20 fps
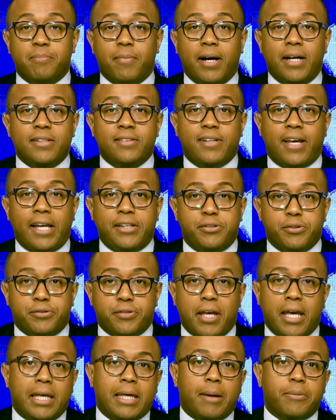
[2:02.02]
Monday to
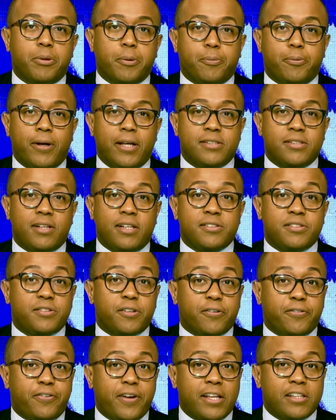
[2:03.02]
take up the president's
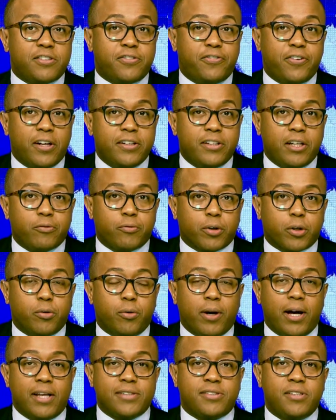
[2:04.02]
defense funding
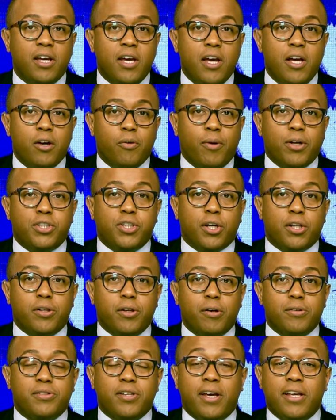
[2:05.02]
request, which
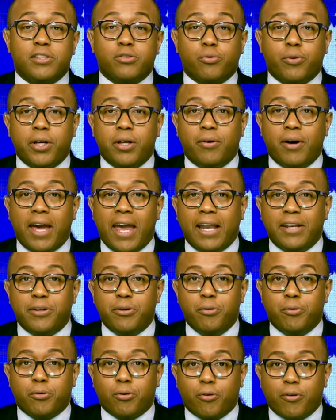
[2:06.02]
includes Israel and
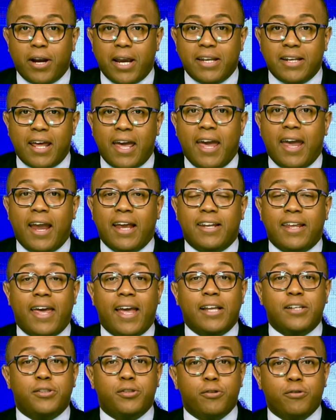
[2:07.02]
Ukraine aid,
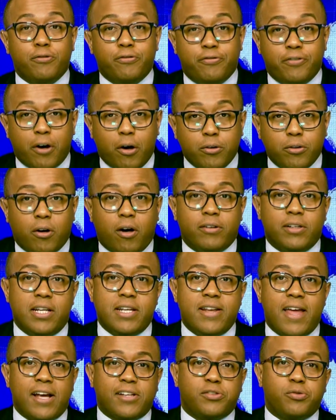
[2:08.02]
and to vote on it
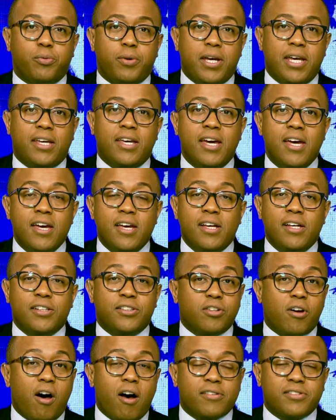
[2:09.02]
next week.
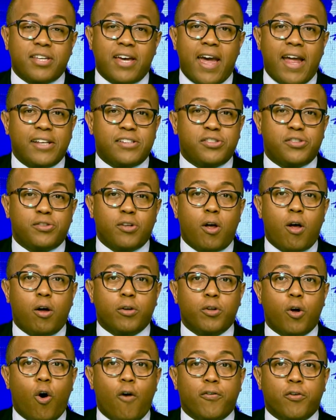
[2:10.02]
Talks had
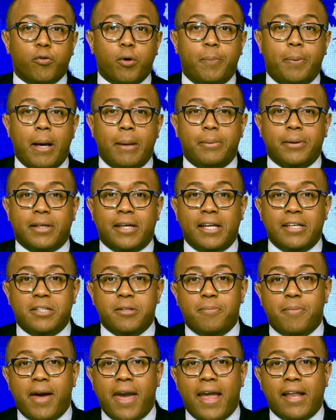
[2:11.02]
stalled over Republican
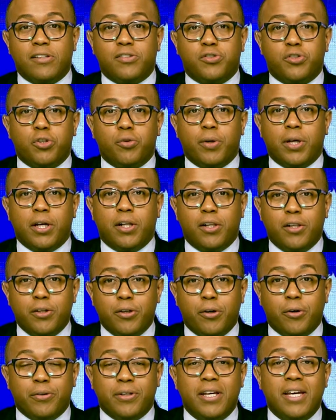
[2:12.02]
demands to
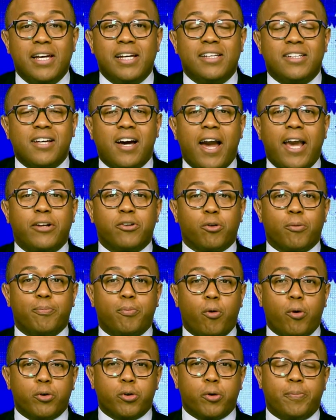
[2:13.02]
include tighter
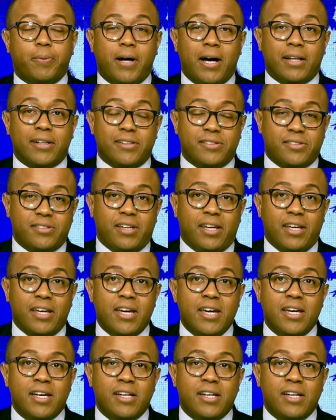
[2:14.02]
border policy.